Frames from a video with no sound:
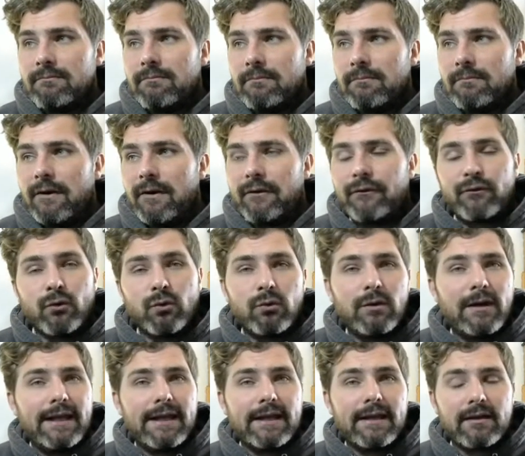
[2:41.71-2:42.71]
Mithril
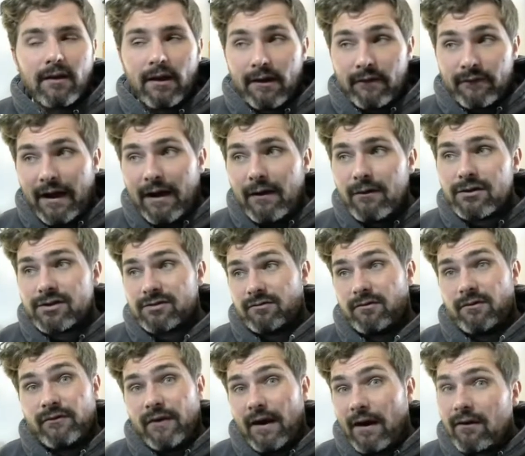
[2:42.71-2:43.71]
League. Like Valks are
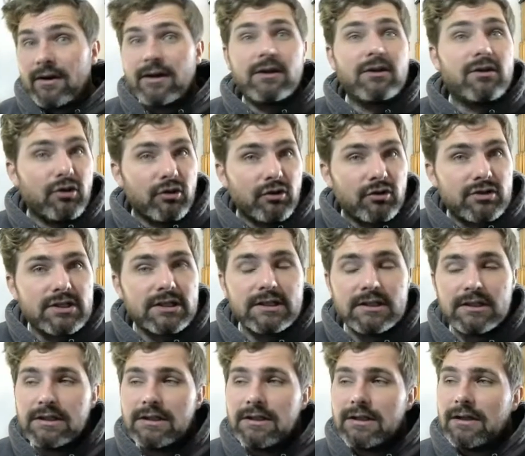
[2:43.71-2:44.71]
a very good
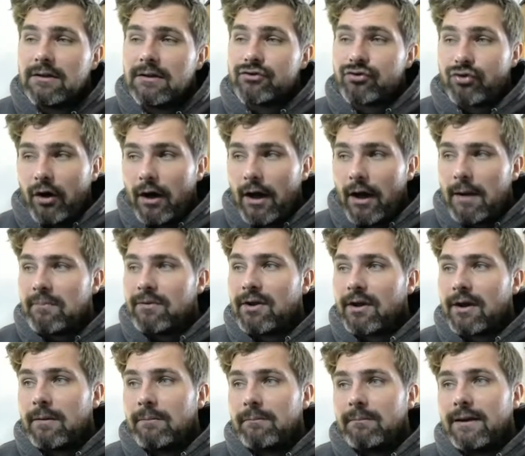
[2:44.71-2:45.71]
tribe that
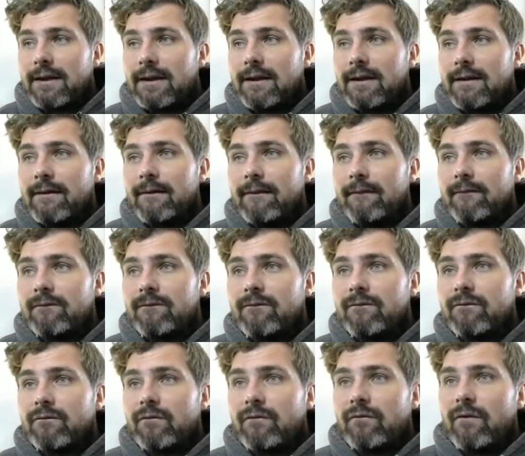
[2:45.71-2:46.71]
can be,
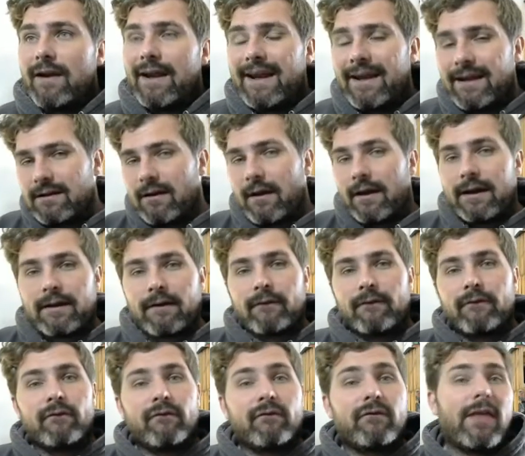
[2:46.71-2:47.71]
like,
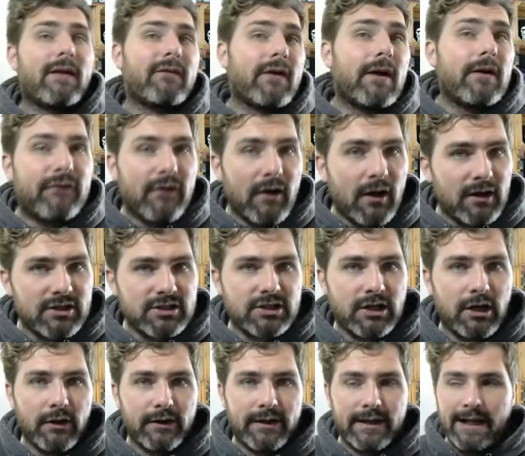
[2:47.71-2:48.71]
they're very
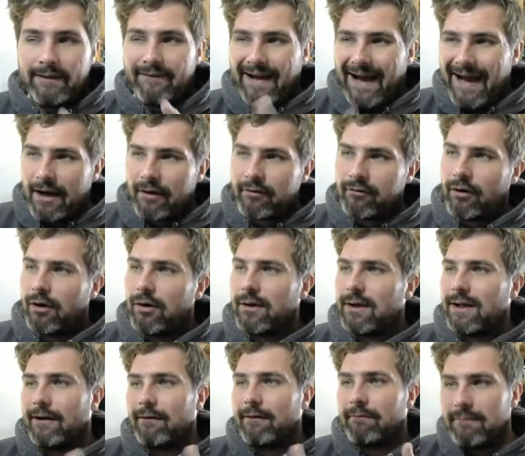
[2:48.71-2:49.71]
versatile. You can have aggro, you
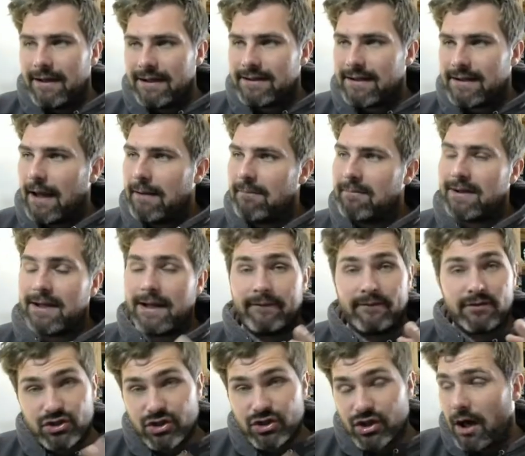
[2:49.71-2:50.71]
can have mid game, you can have
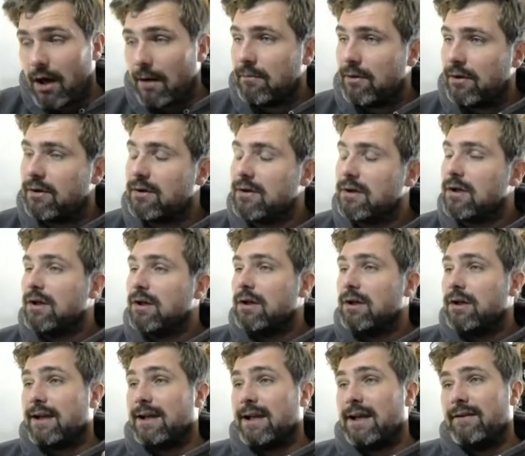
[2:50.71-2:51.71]
enchantment.
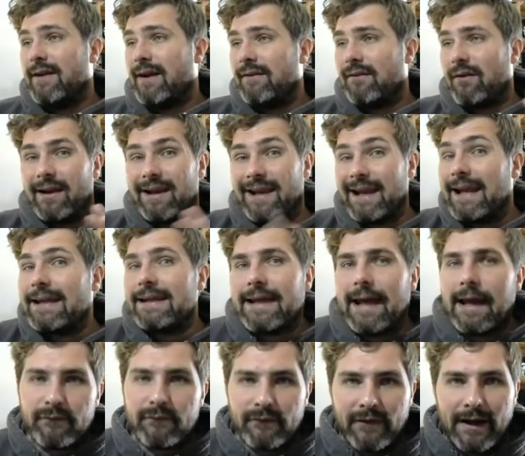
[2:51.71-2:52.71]
You can even have like late
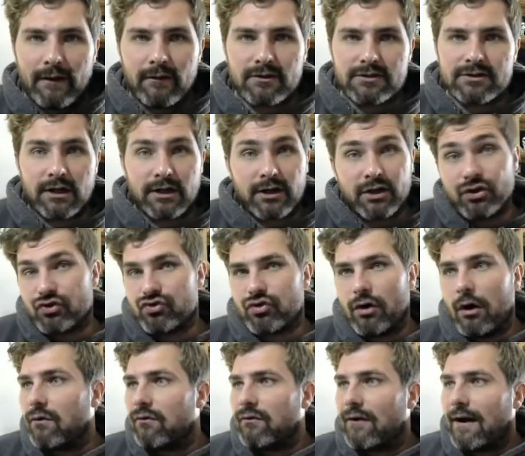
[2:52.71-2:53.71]
game Valks, like
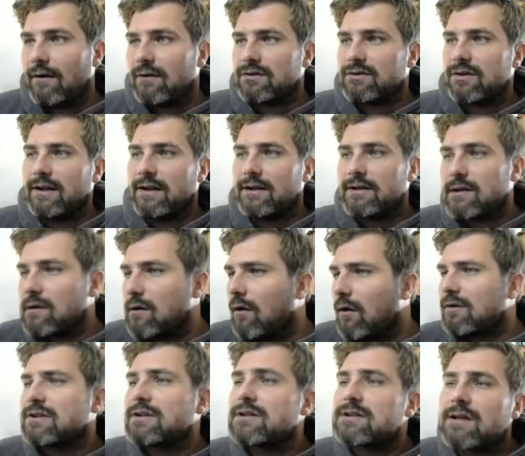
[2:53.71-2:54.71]
control Valks. Like there's
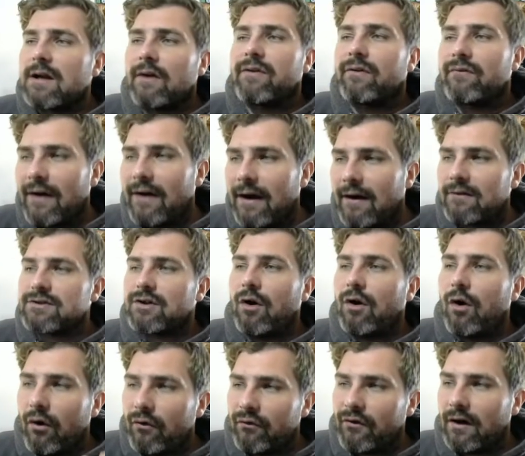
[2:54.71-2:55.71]
lots of stuff that Valks
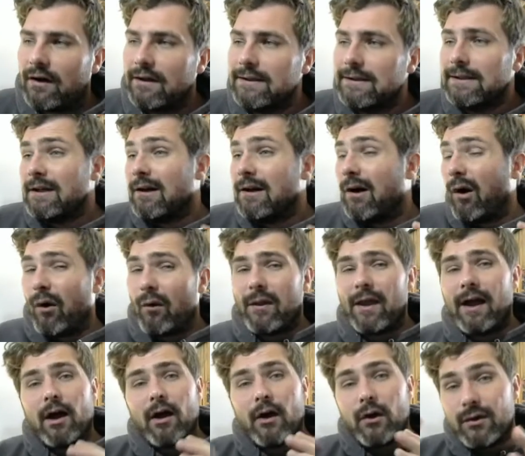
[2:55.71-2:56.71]
offer. On
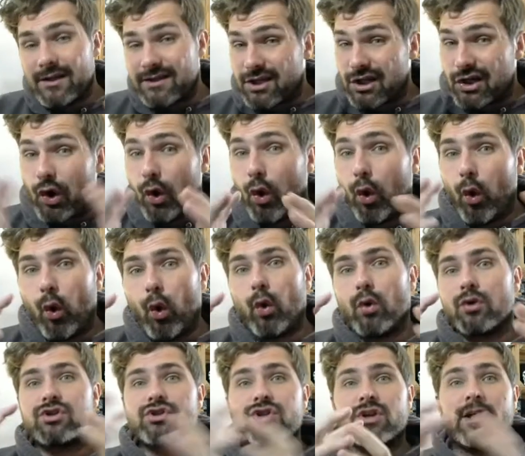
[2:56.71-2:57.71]
that own as a core
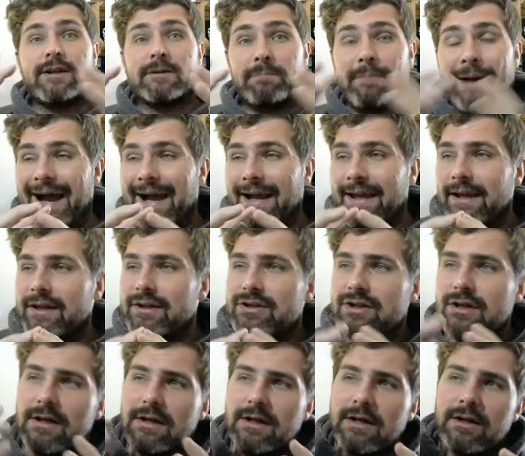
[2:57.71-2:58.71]
just
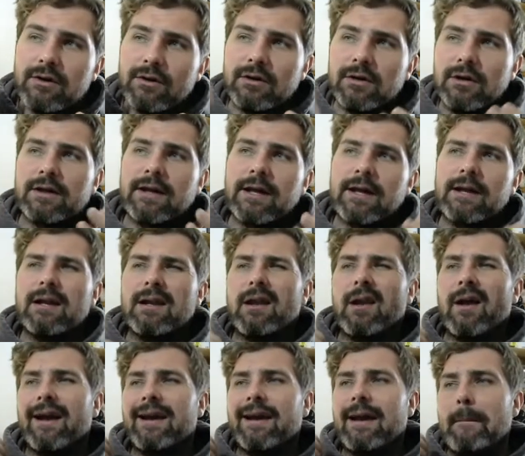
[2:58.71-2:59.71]
package, you're looking at
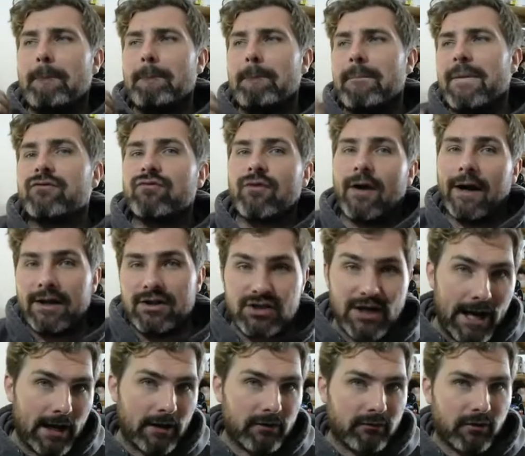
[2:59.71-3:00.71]
like mid-range
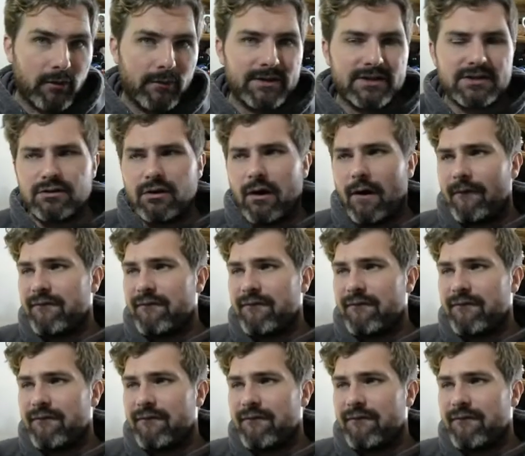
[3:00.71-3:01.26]
aggro. It's not